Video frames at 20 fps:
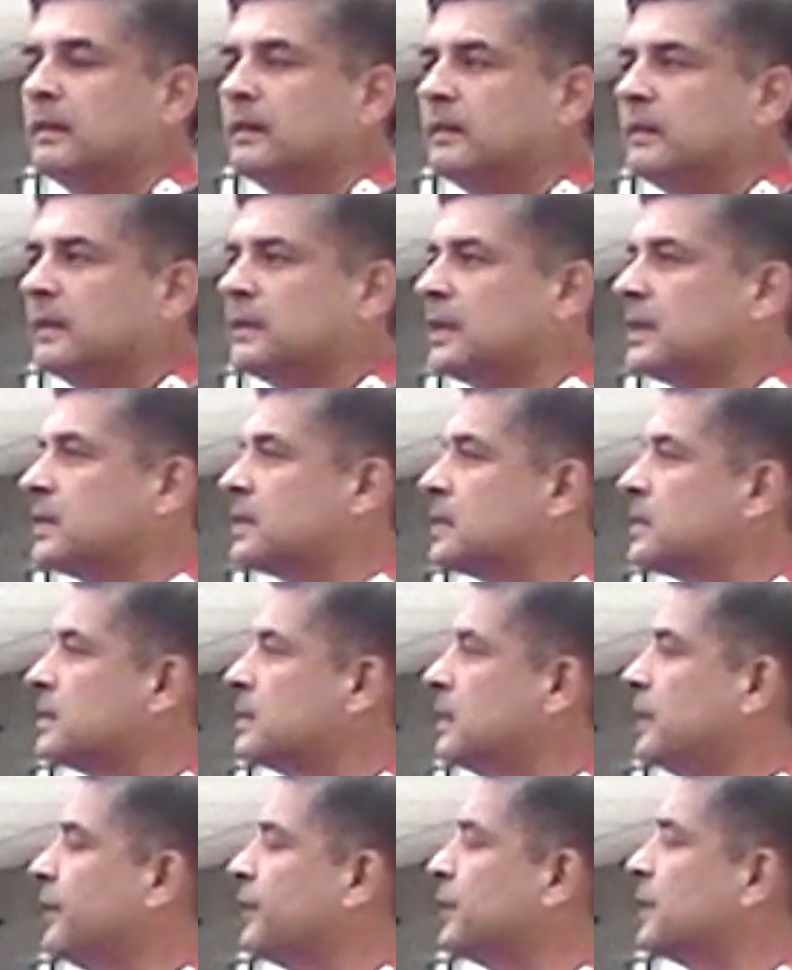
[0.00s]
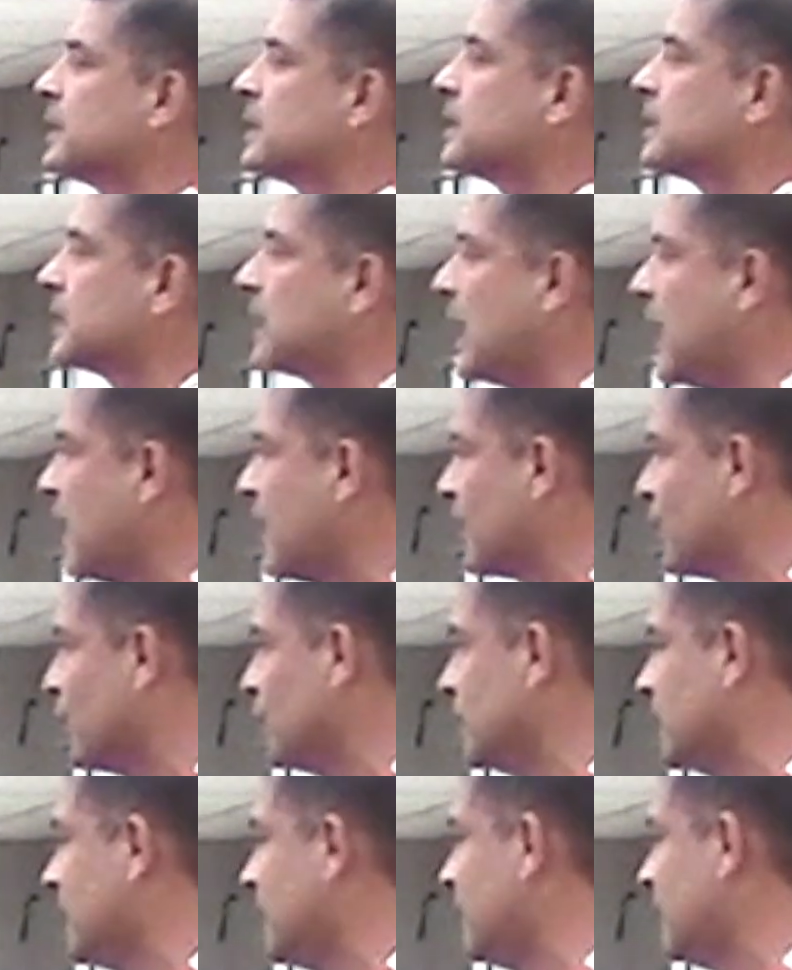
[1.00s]
It has left a scar
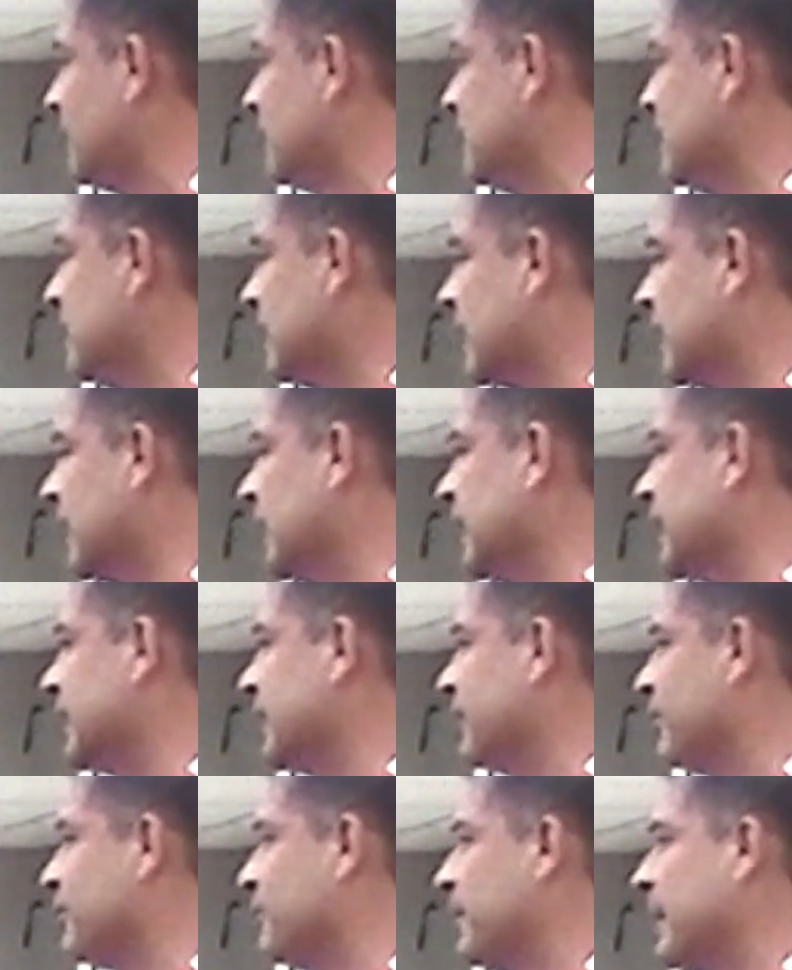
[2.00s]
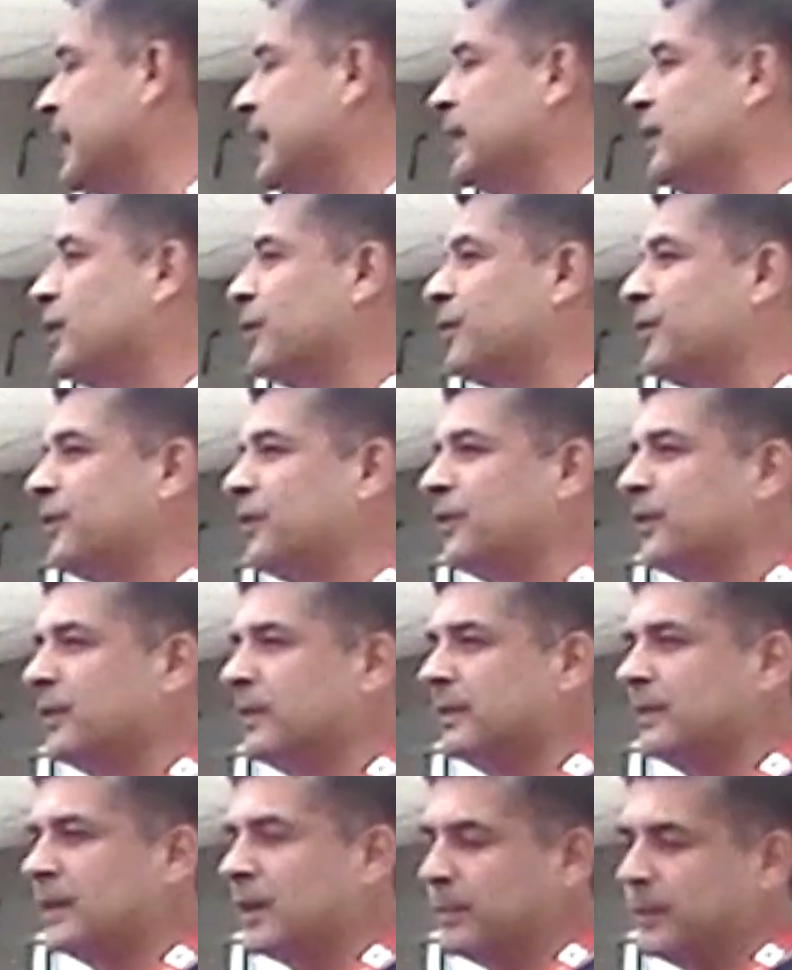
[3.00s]
on the collective mind of
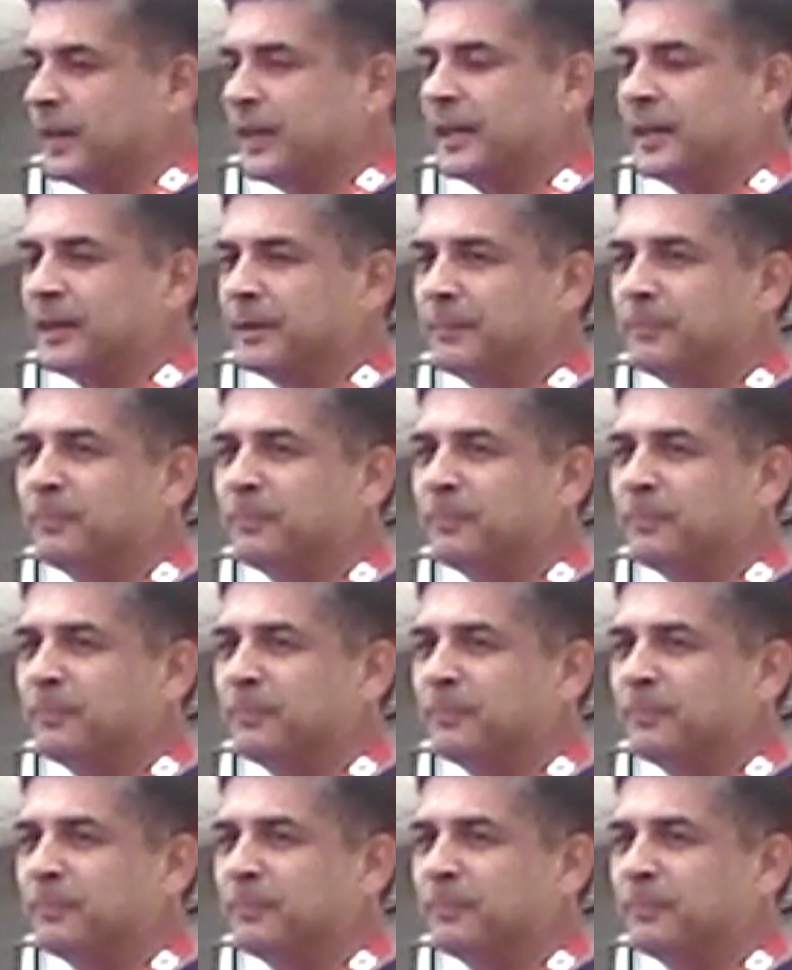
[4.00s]
America.